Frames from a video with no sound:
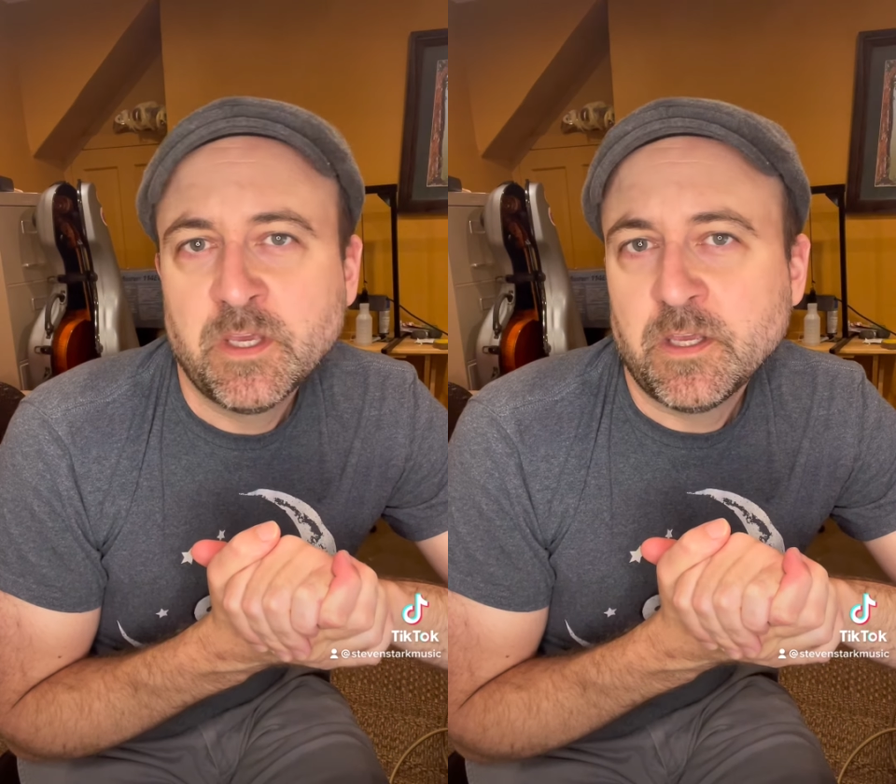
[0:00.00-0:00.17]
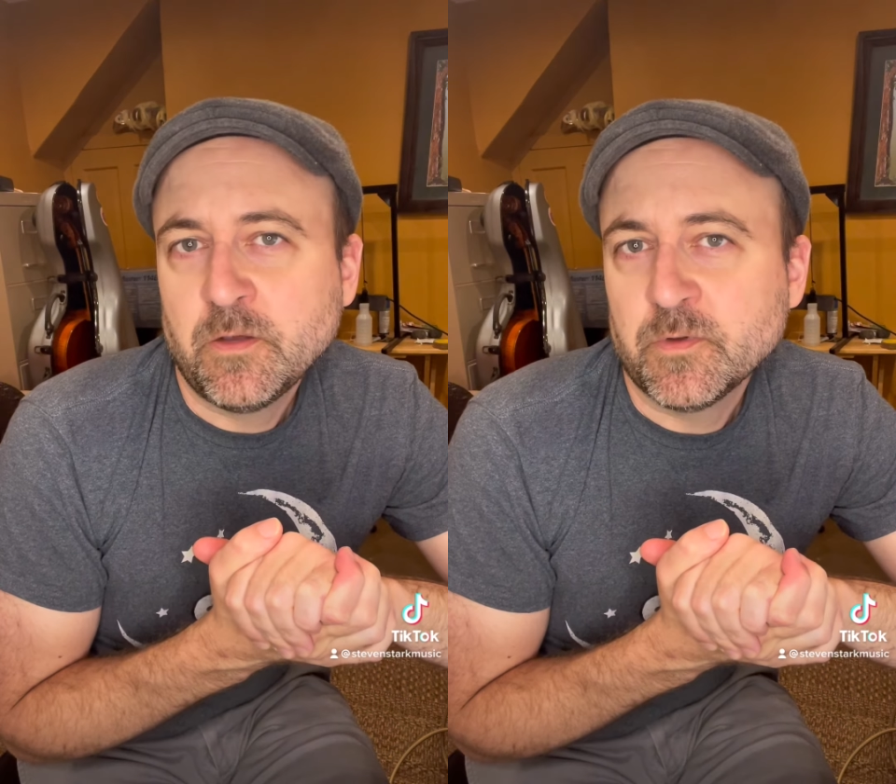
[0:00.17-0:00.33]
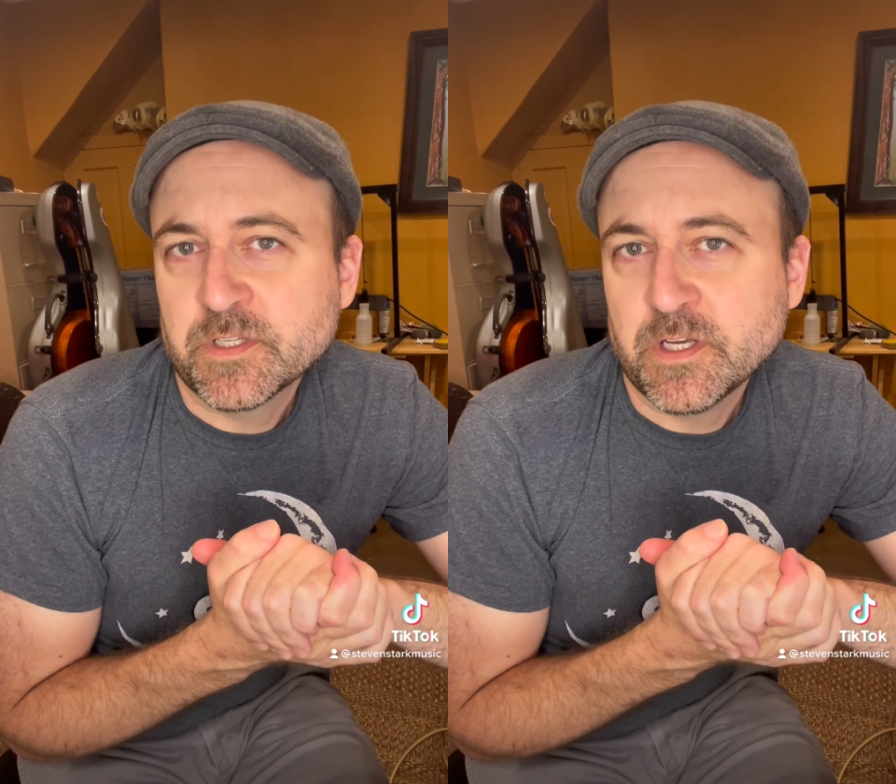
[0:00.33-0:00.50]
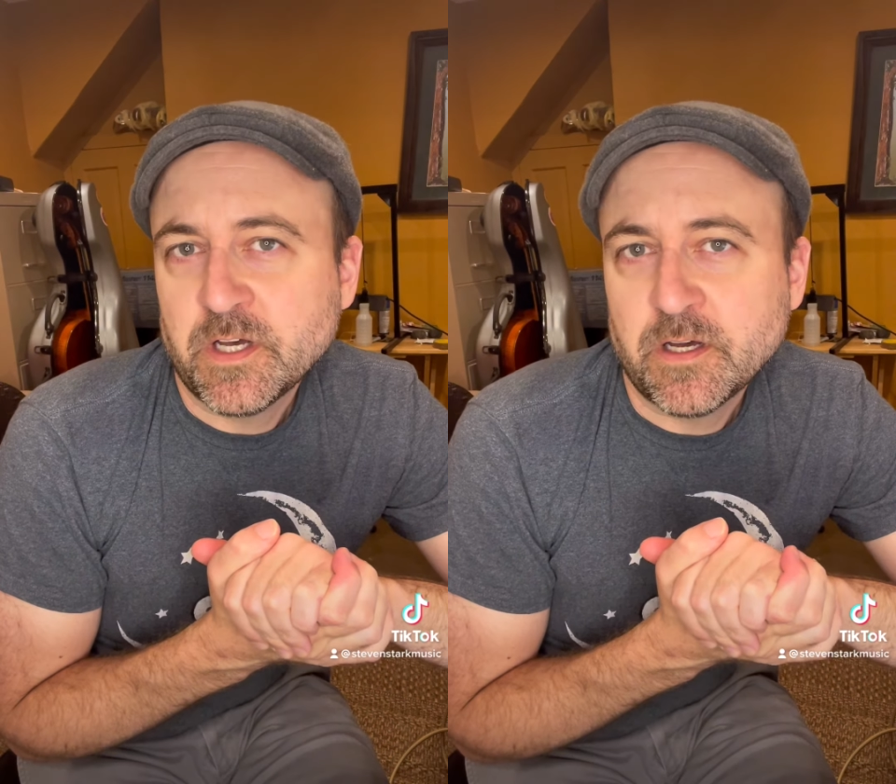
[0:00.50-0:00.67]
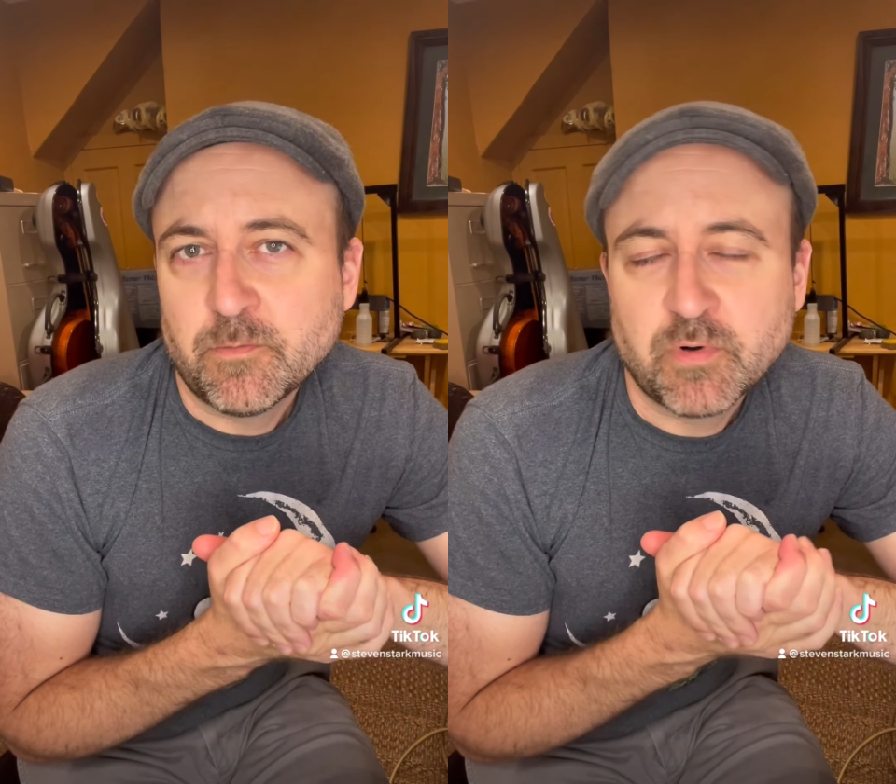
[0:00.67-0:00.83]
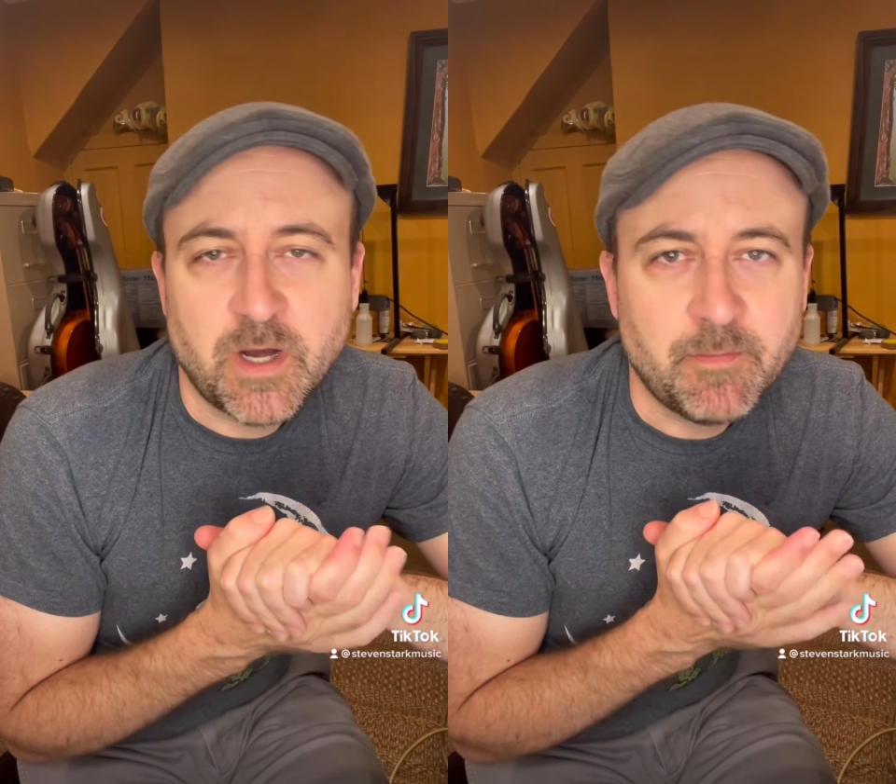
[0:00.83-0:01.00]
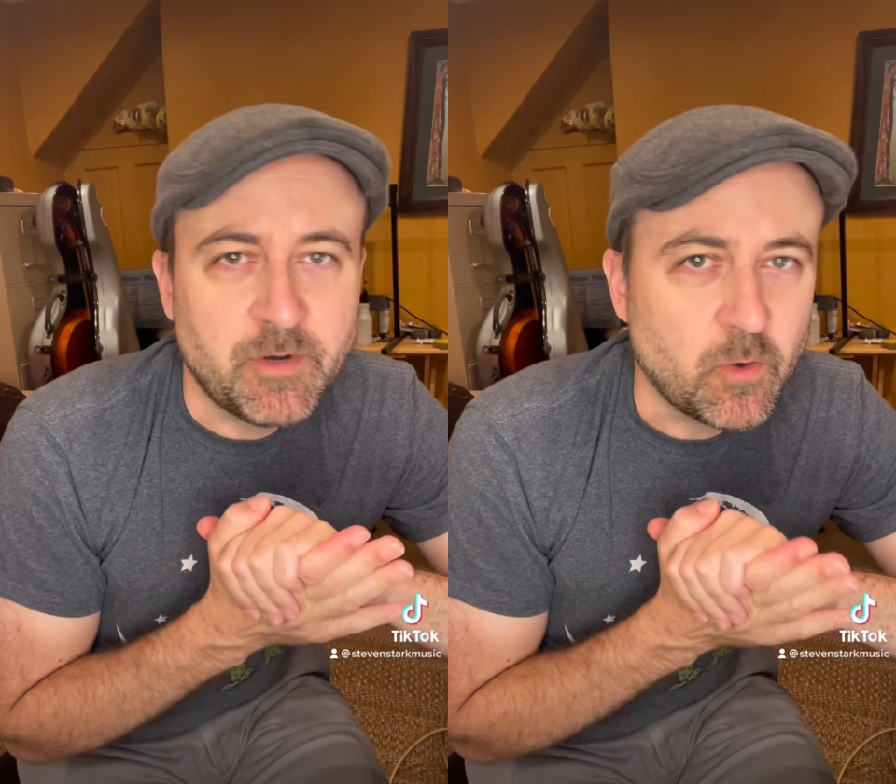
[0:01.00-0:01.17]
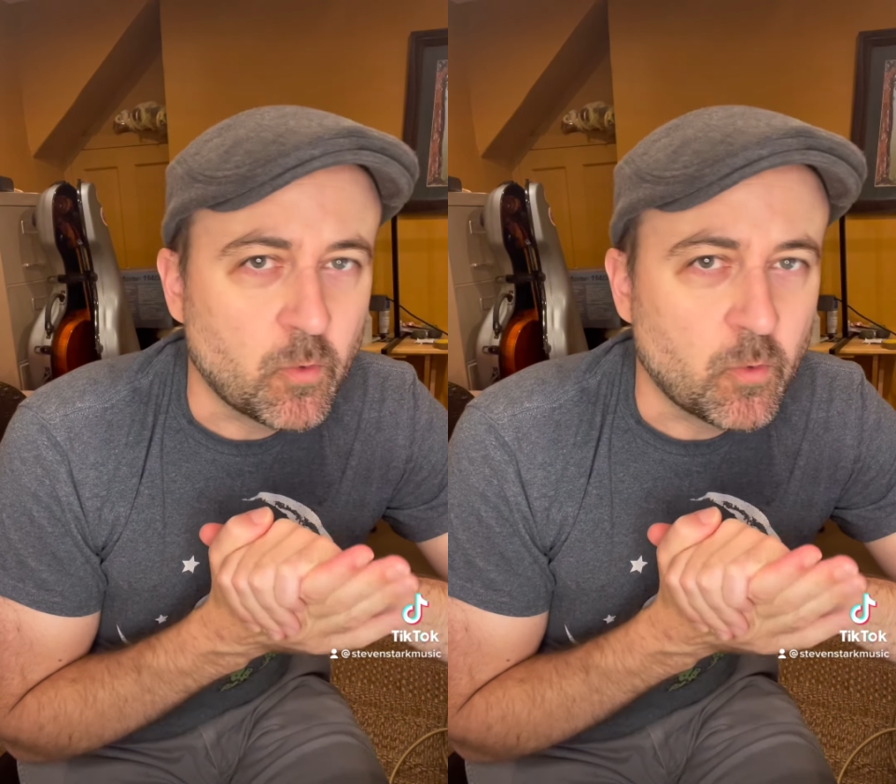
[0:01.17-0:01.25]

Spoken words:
He was a prominent